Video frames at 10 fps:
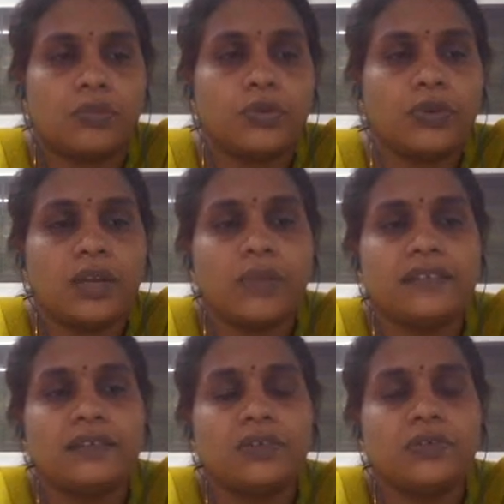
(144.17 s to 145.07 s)
program
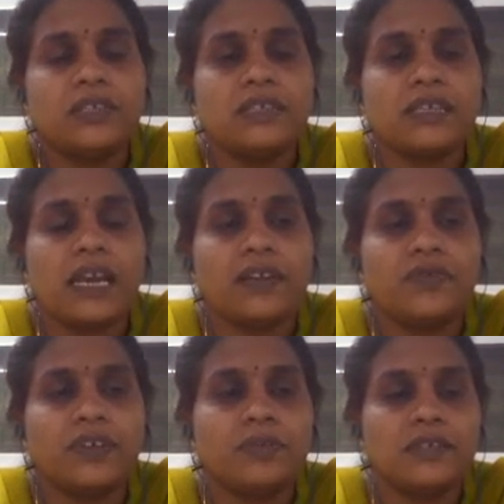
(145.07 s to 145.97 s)
execution starts
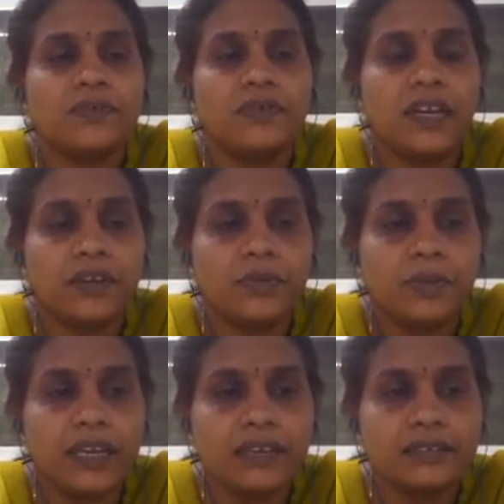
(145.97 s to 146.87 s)
from this flower
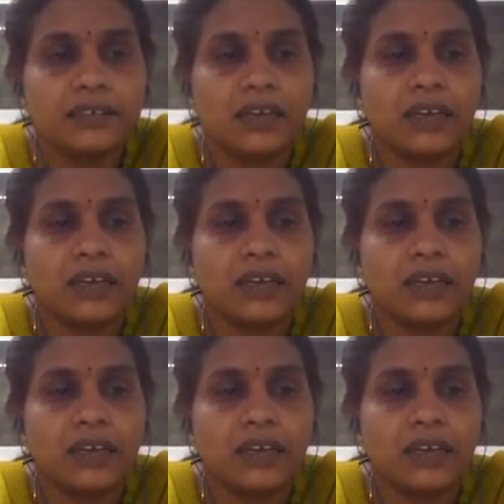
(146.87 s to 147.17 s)
place,